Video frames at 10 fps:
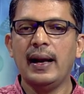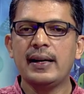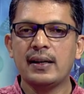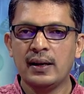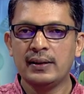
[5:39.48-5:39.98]

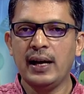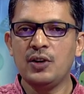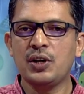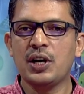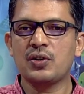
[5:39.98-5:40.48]
like the
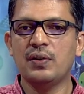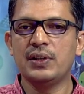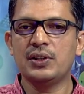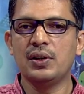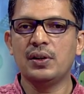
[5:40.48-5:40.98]
education
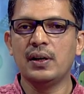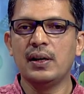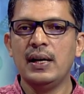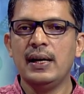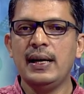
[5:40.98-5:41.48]
of the children.
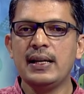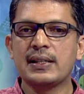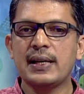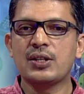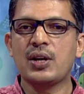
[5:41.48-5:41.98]
In
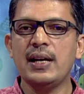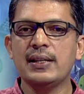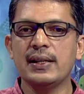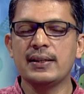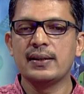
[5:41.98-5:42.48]
such
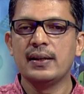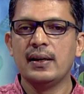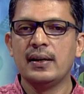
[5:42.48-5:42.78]
cases,